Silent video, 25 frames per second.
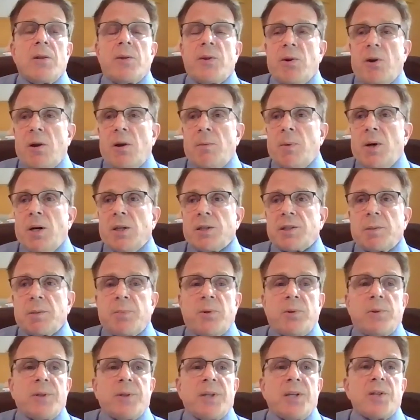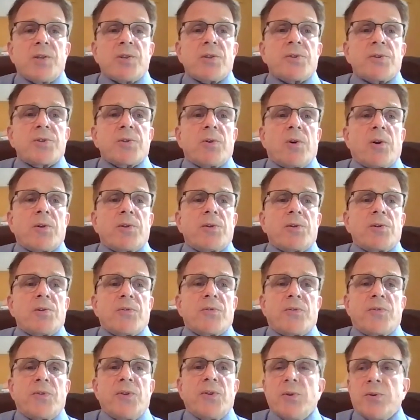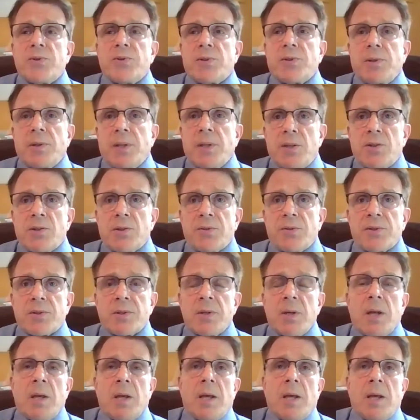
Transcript: there are multiple lesions, or the diffuse lesions.